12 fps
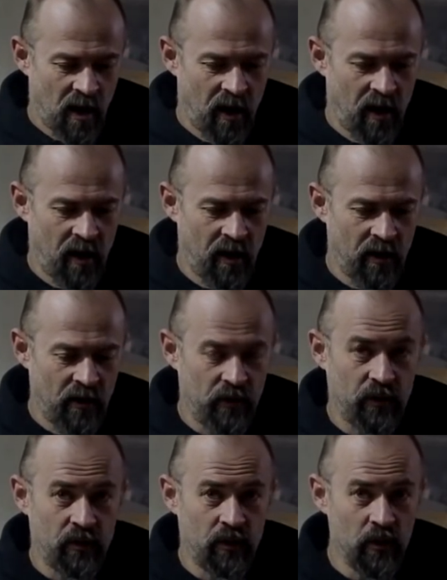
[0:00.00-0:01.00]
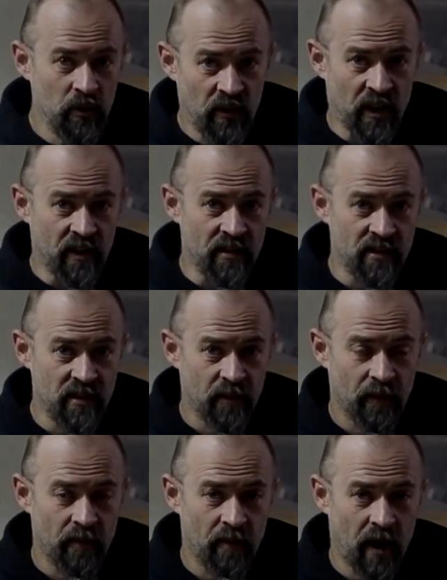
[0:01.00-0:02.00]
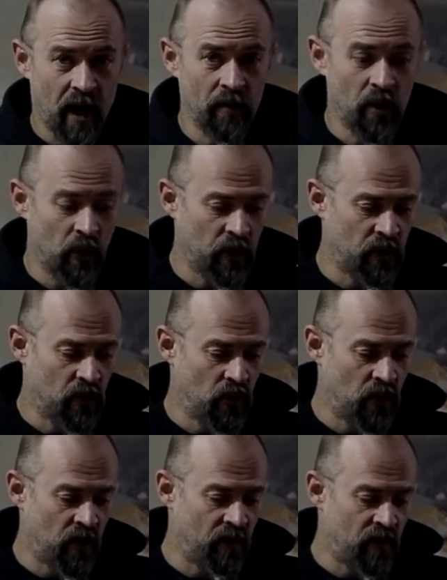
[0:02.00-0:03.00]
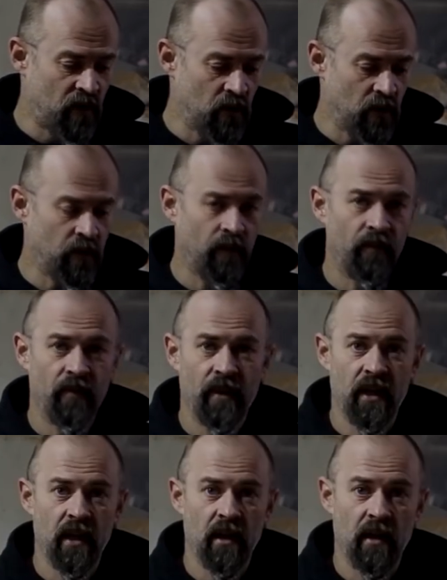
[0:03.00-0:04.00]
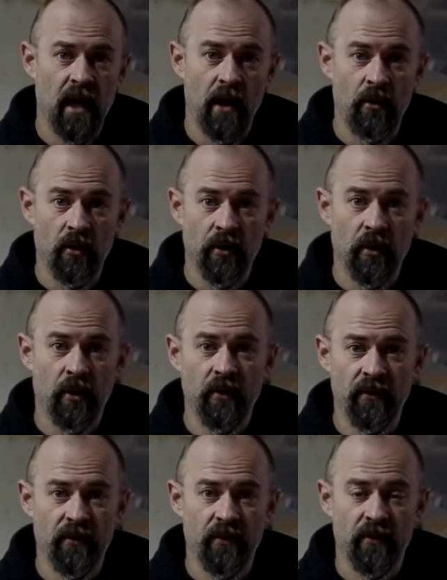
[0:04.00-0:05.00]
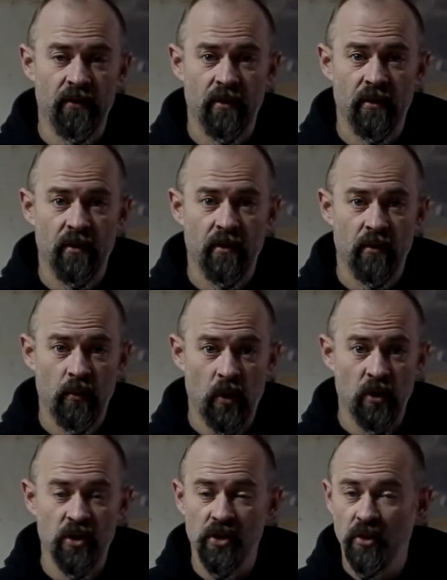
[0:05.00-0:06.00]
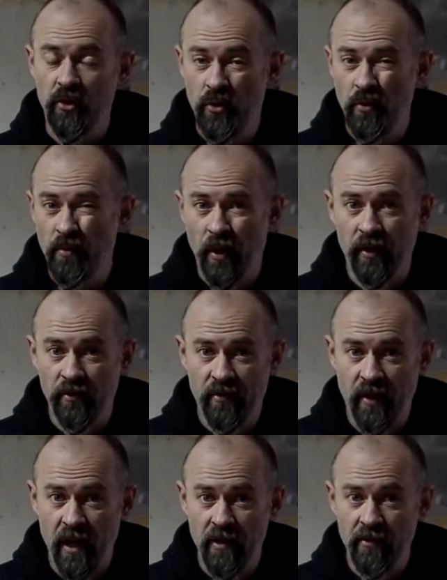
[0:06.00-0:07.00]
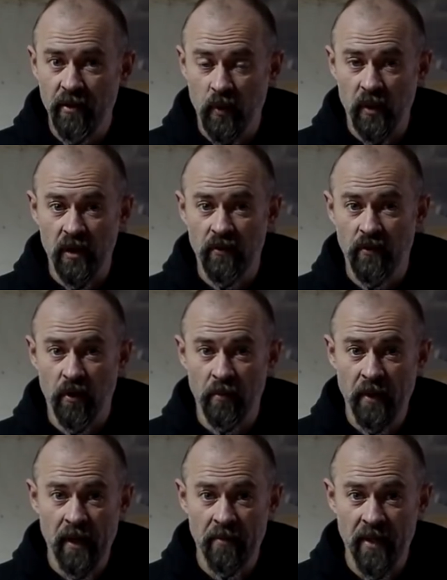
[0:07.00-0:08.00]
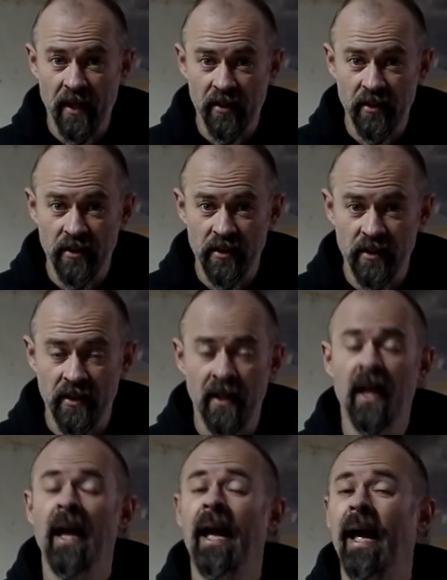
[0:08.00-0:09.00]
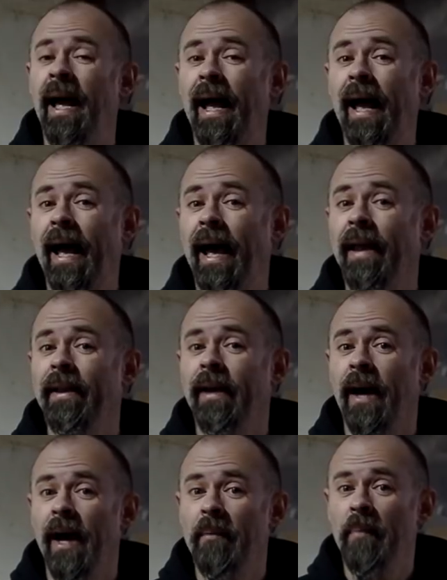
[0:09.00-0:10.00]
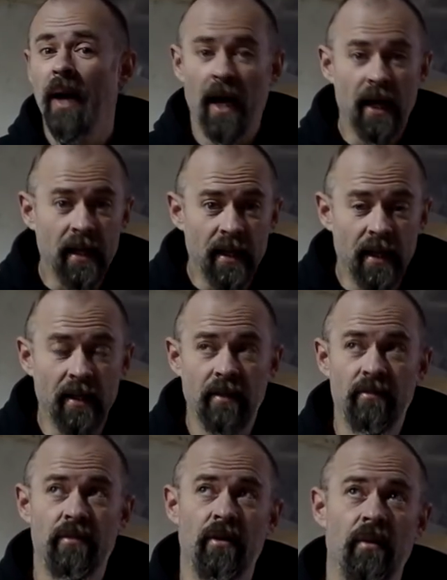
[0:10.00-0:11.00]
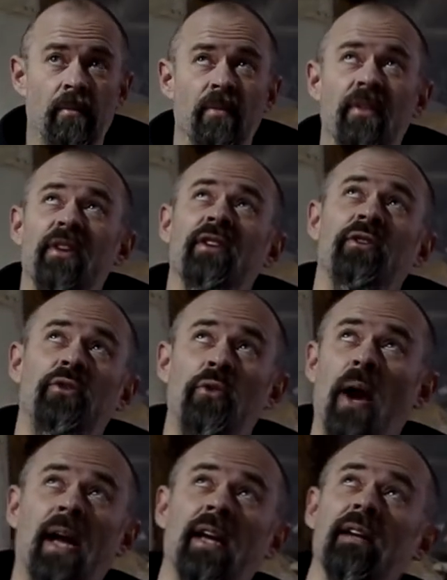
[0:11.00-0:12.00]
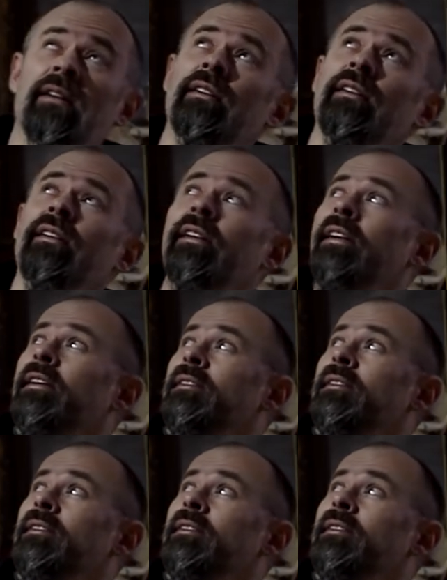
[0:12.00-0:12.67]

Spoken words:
Two things. I'm going to review the Aeronaut version 2.5, 24 millimeters, and I'm hiding from the dragon.